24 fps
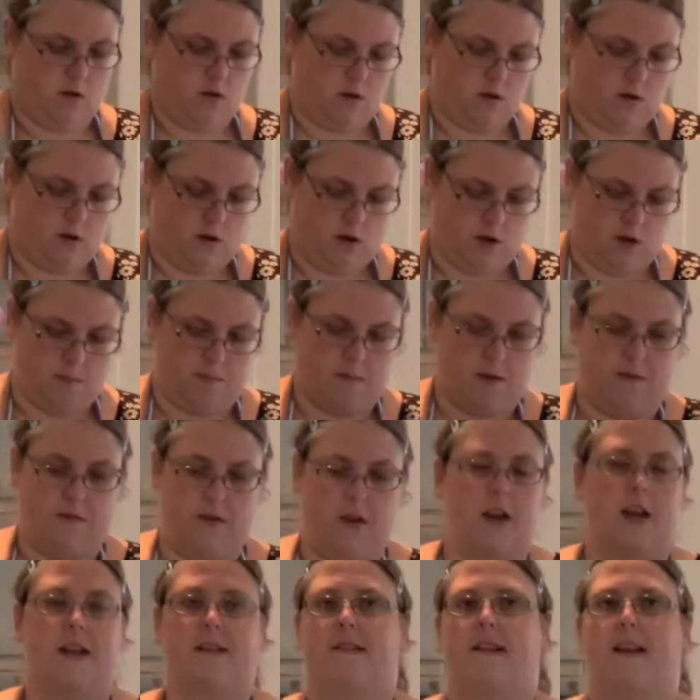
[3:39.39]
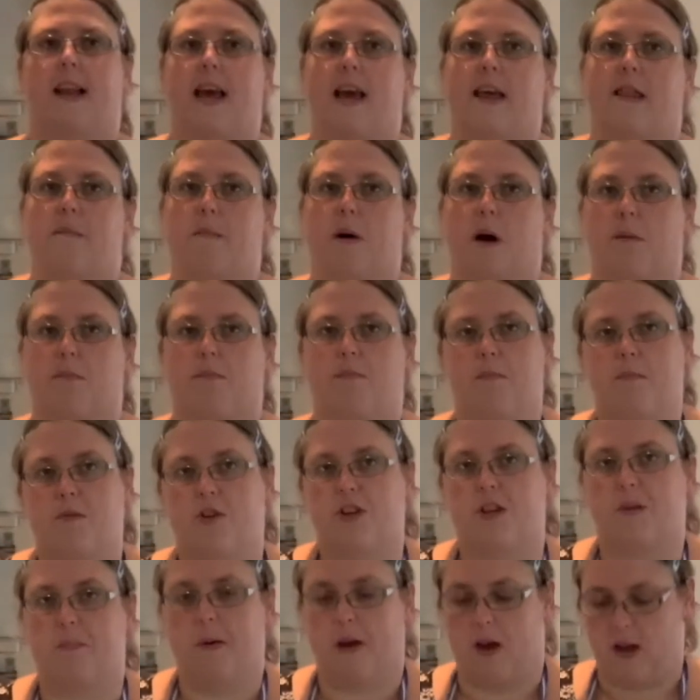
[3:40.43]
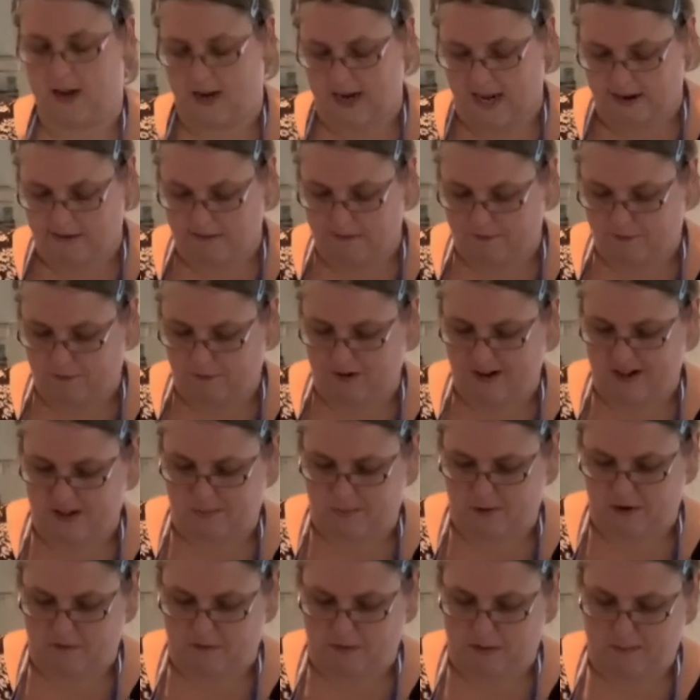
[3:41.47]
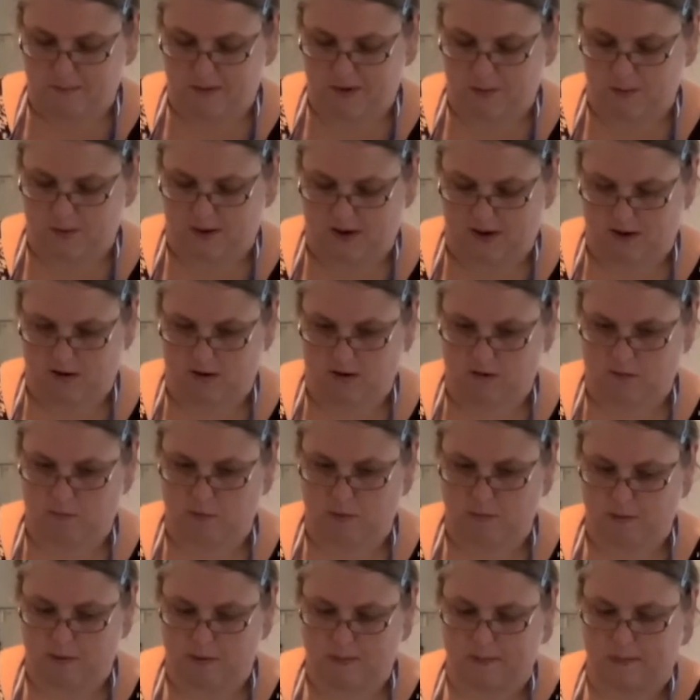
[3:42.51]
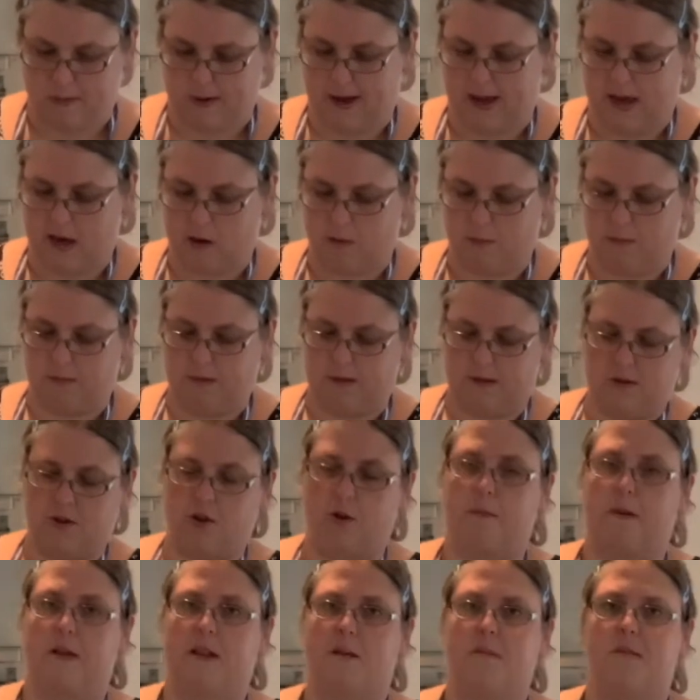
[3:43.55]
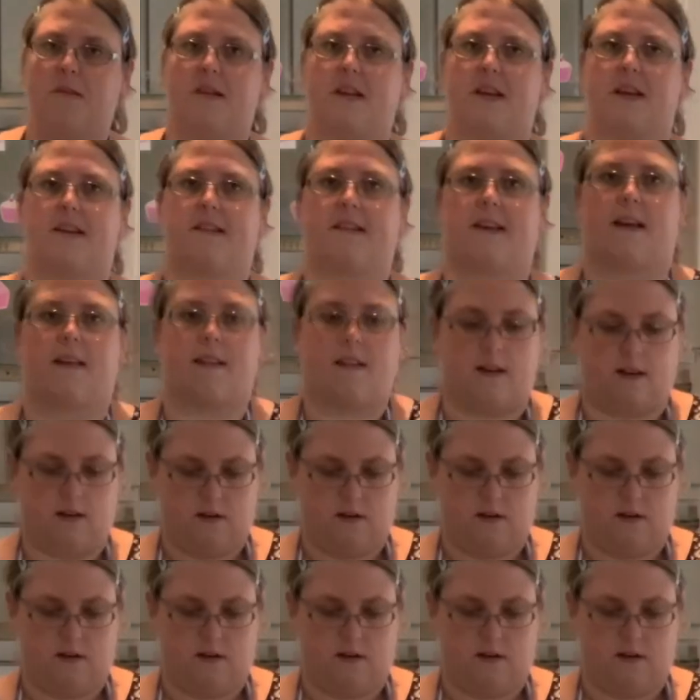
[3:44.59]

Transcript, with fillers: um, if you need to layer them up just put a layer of greaseproof in between will probably help stopping them stick together